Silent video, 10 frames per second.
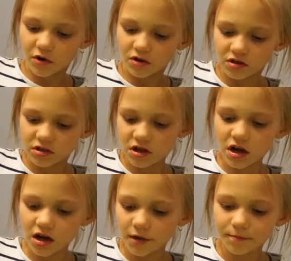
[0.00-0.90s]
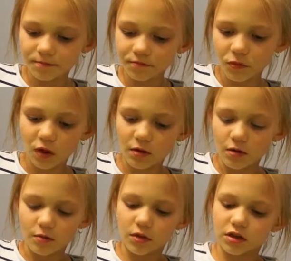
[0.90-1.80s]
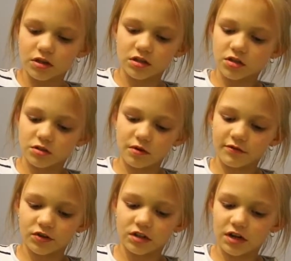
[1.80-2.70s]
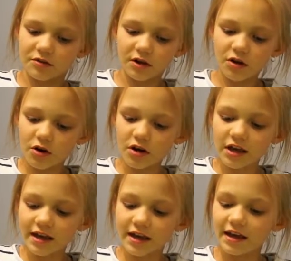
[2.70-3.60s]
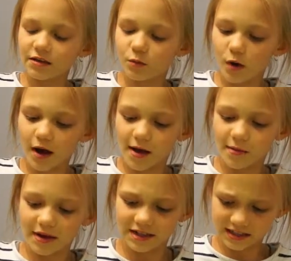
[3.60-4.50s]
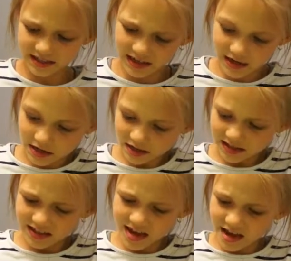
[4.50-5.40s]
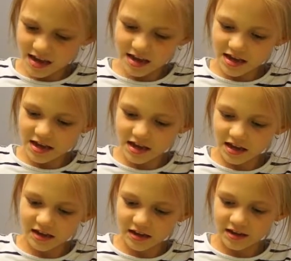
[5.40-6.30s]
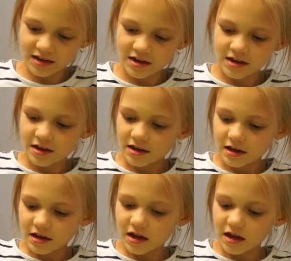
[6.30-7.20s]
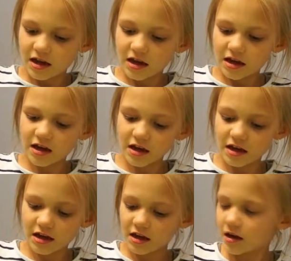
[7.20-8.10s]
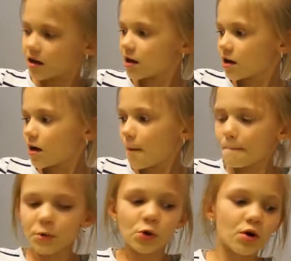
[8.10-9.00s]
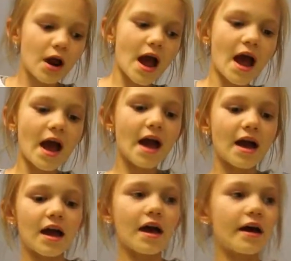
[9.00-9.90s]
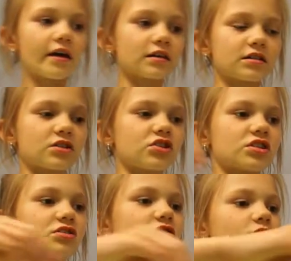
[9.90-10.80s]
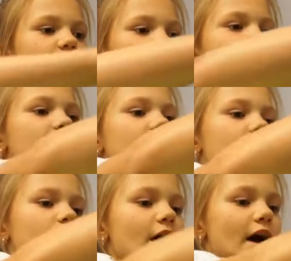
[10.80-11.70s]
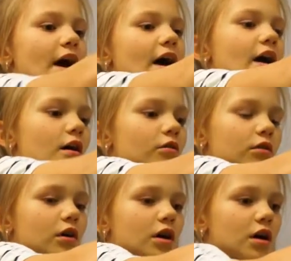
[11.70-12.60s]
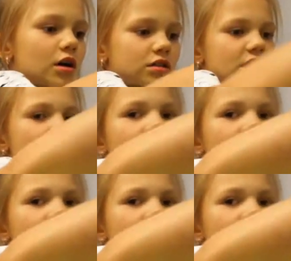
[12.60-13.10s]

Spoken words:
the time. But this is just my first time recording it. Why am I singing? Okay, borax. I just took my Play-Doh out. Take